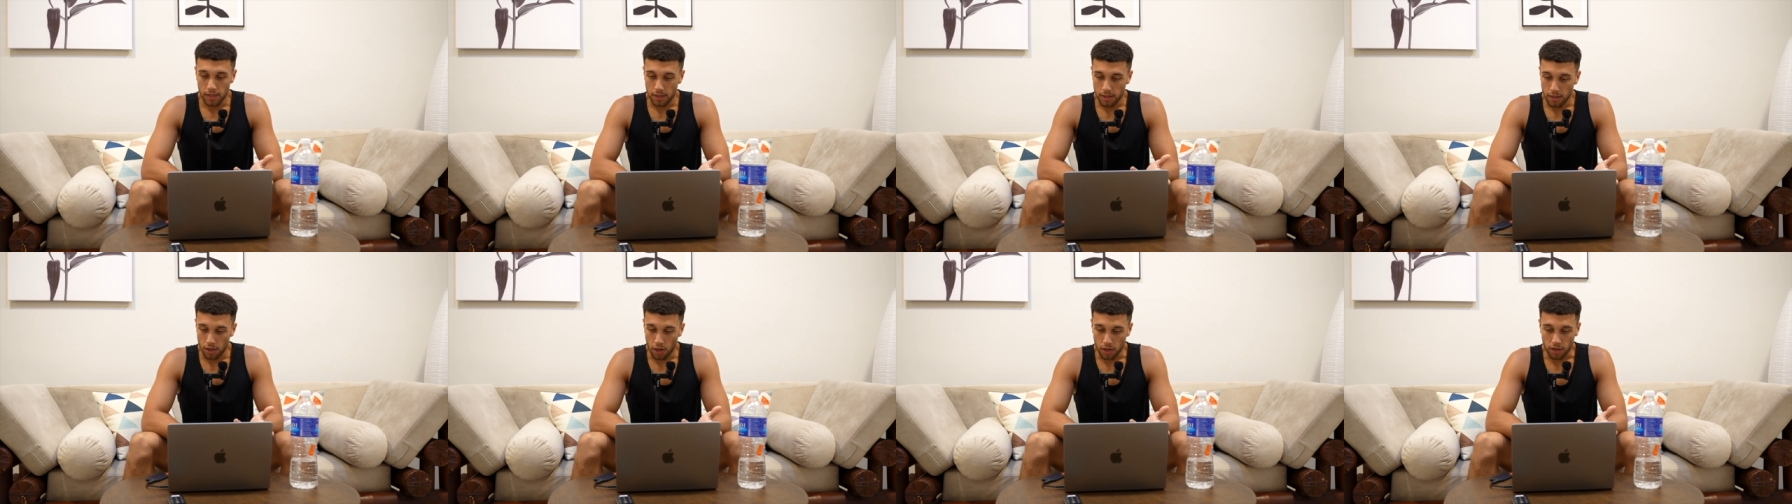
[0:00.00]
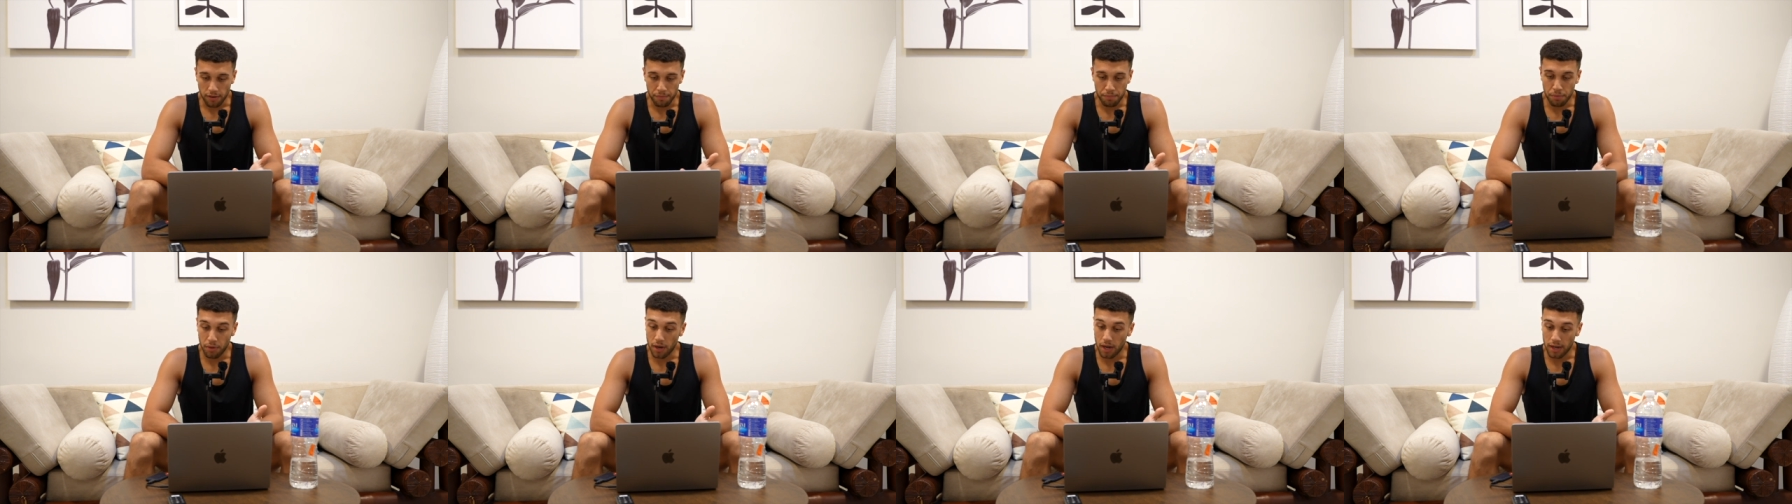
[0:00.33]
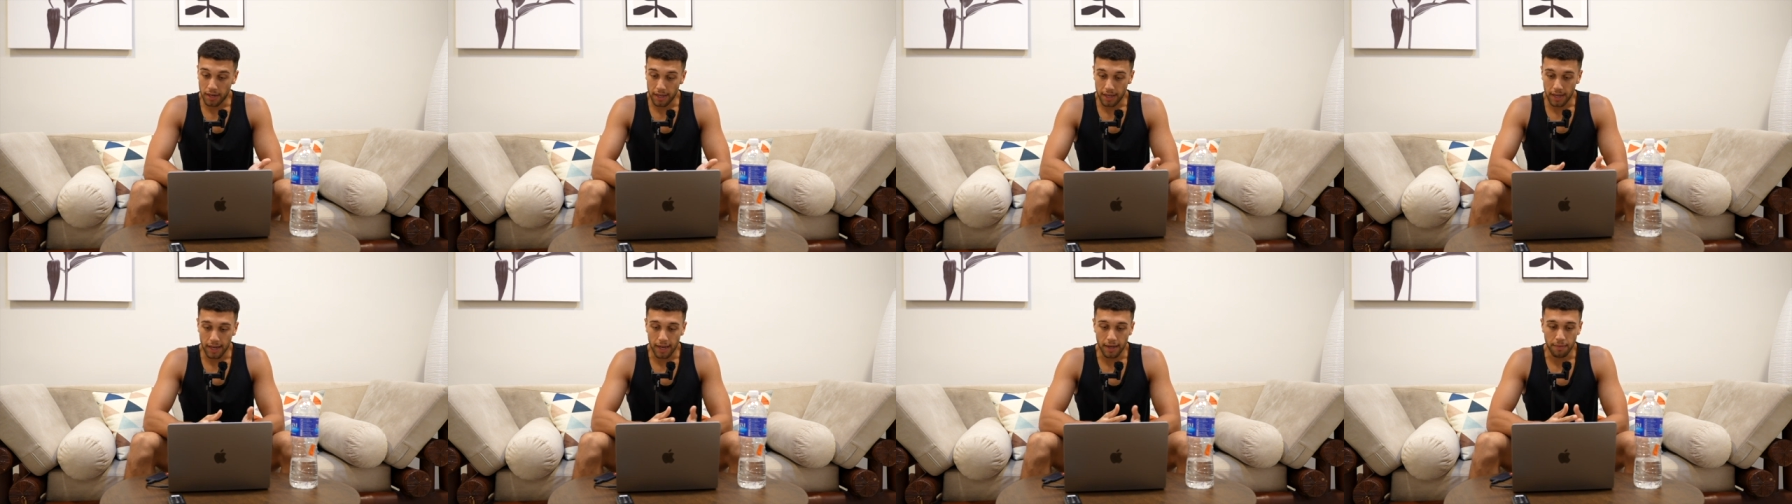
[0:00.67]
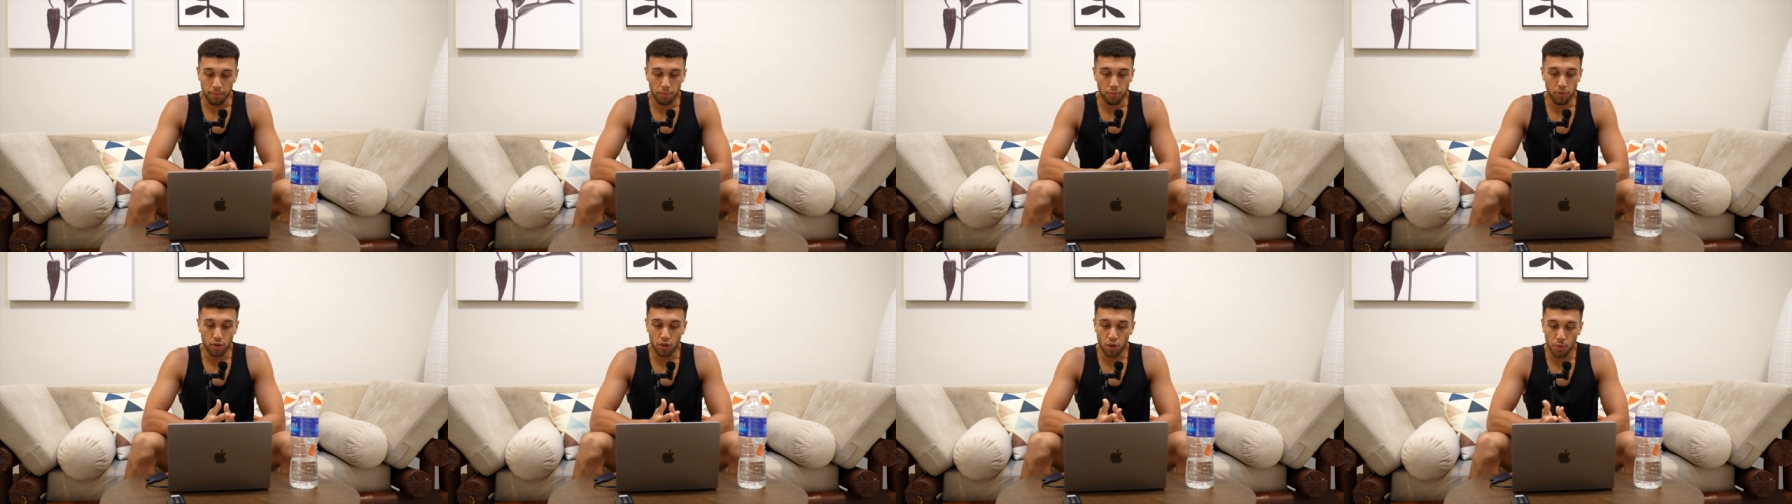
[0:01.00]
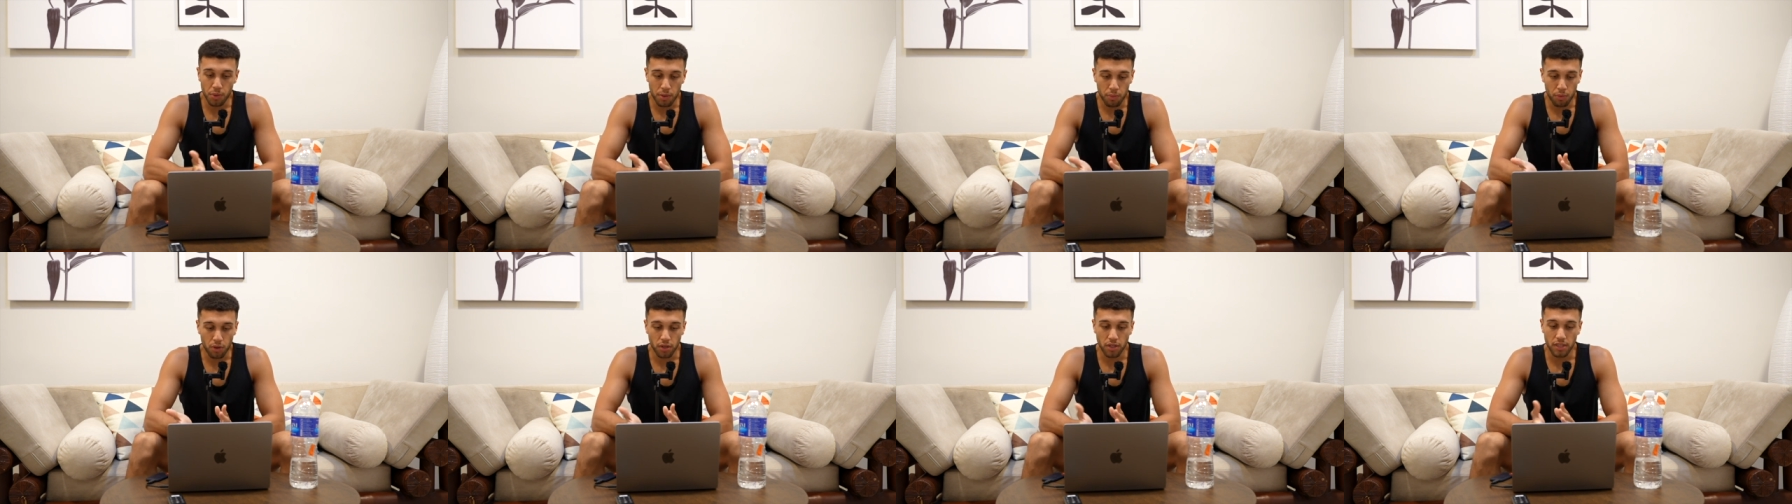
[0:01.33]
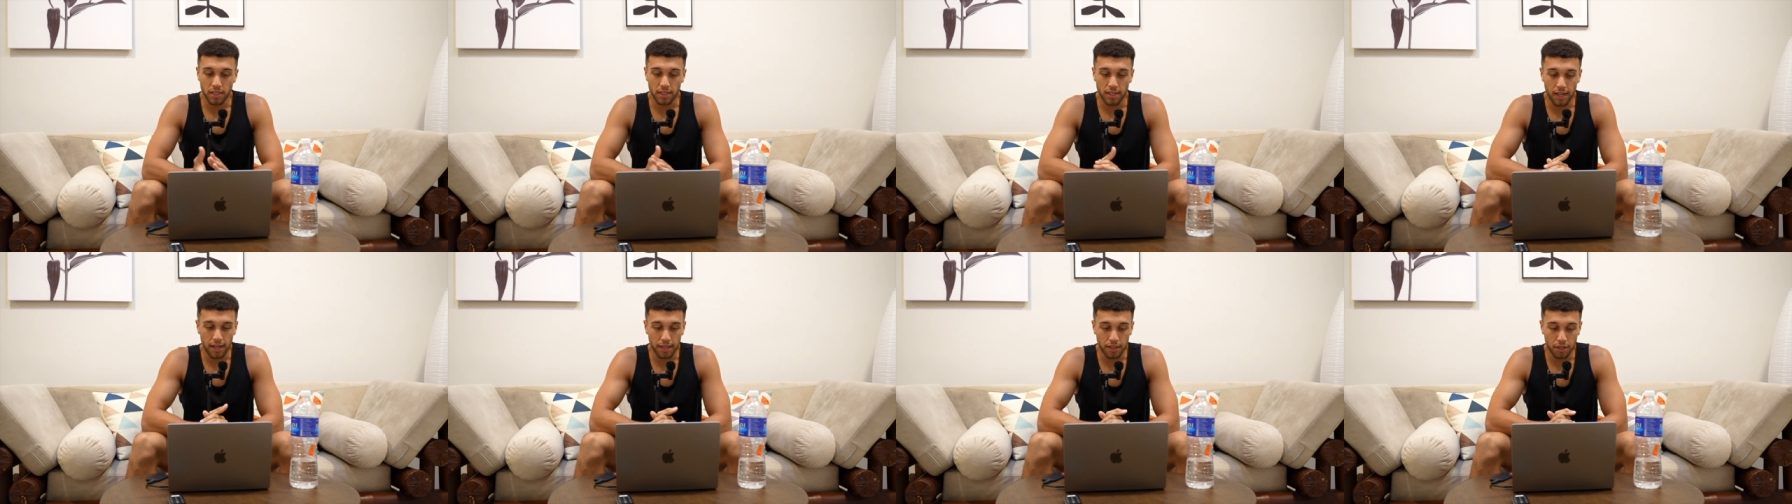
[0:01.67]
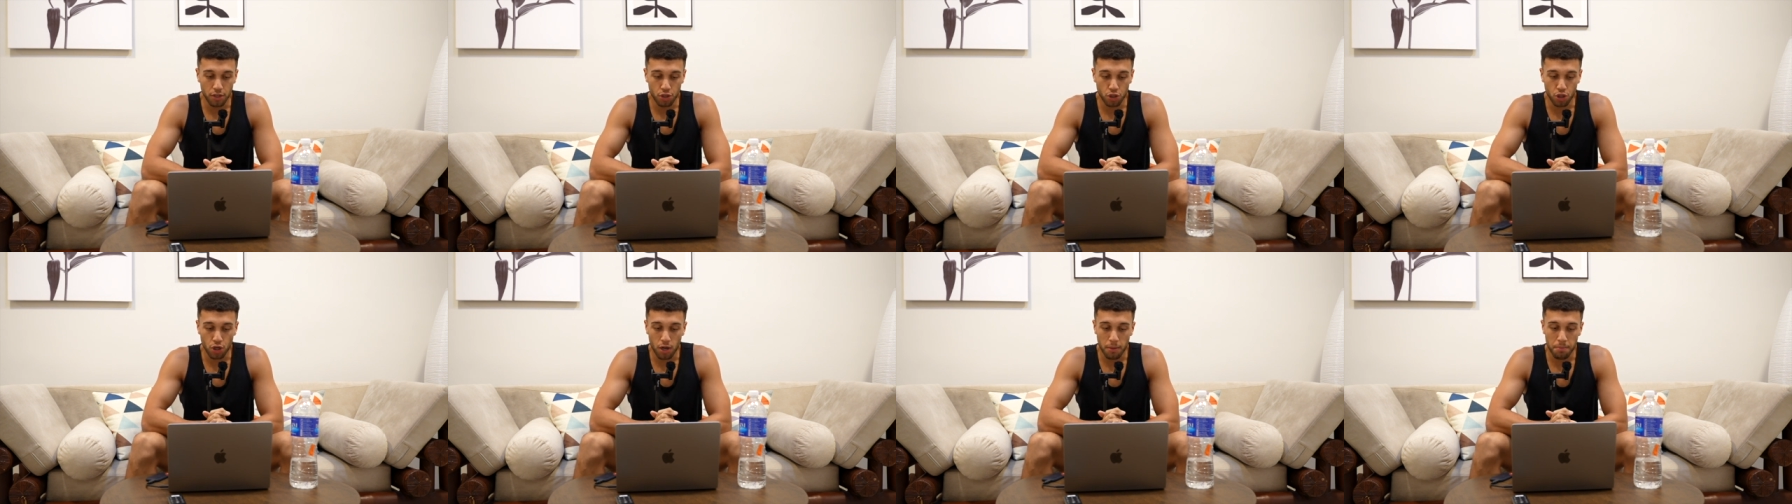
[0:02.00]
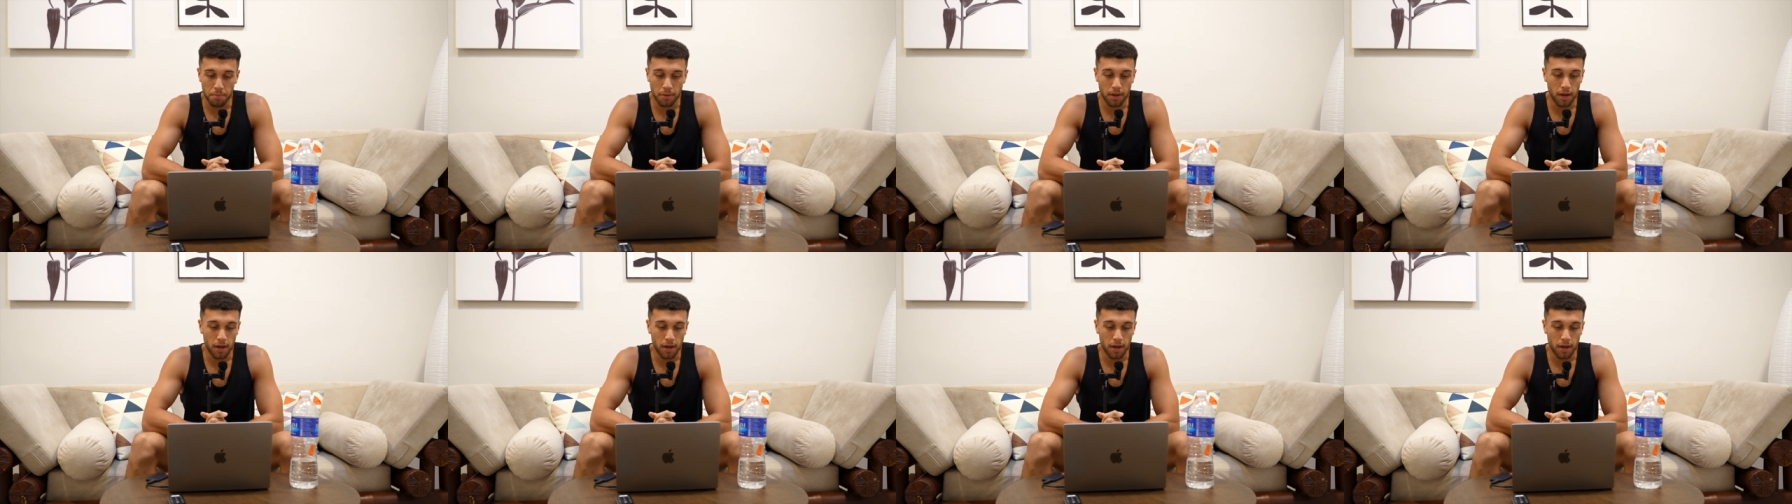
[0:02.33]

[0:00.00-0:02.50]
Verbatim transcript: like I put on here, do it while you're still in your job.